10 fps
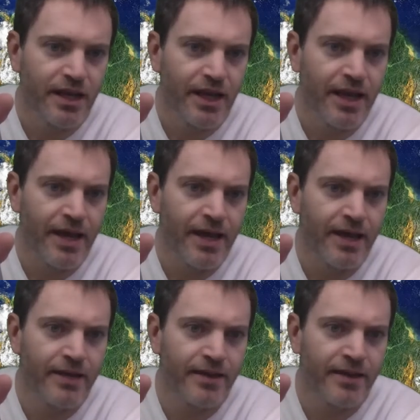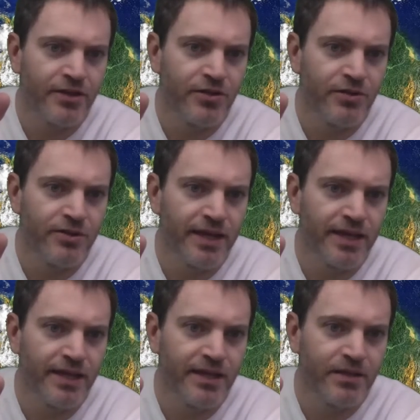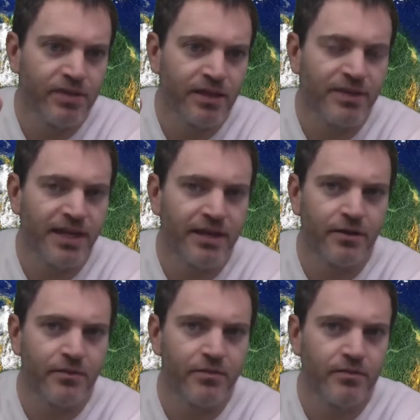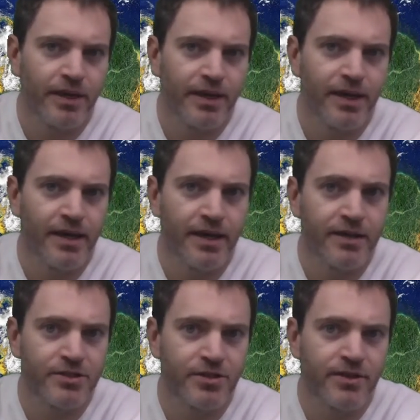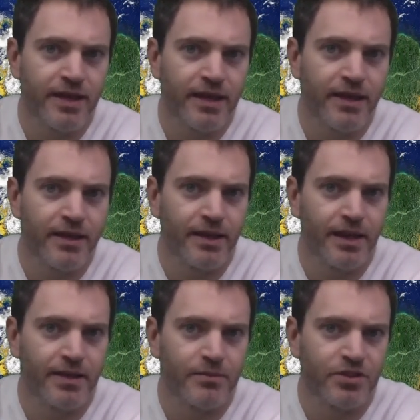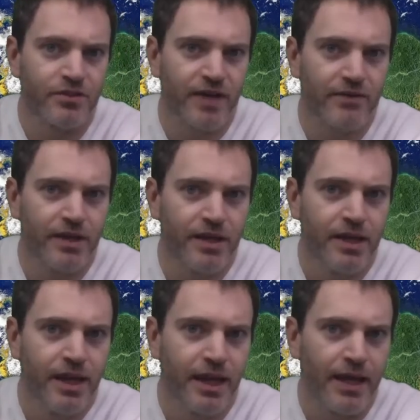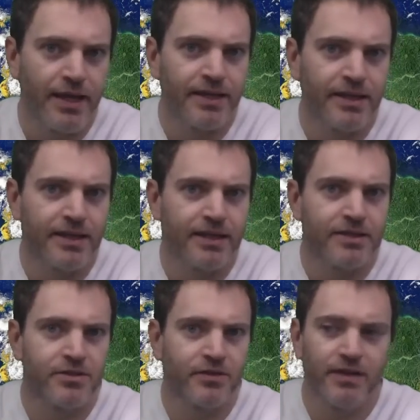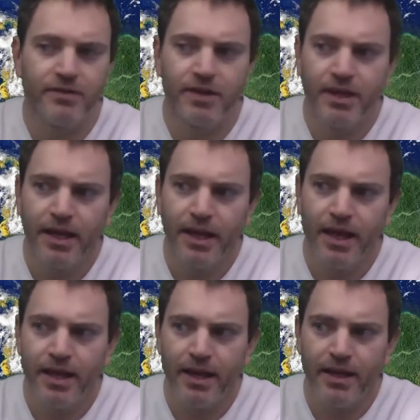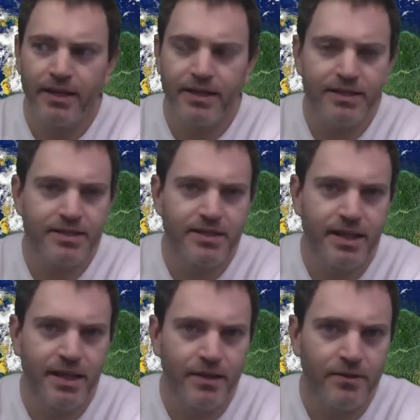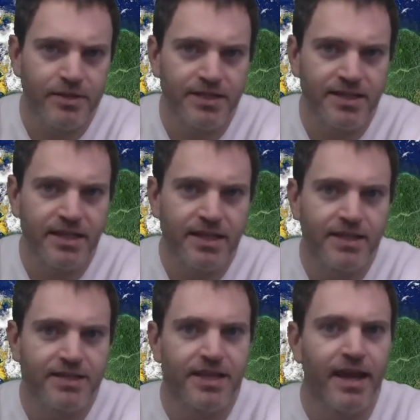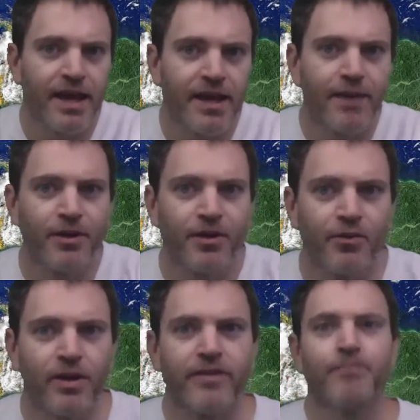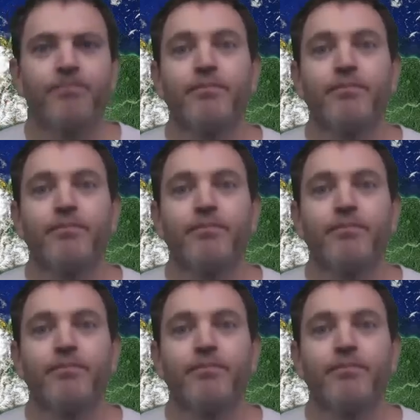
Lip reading: And they knew that he could play piano. And so they let him survive. And he survived and had kids, and those kids had kids, and I married one of them.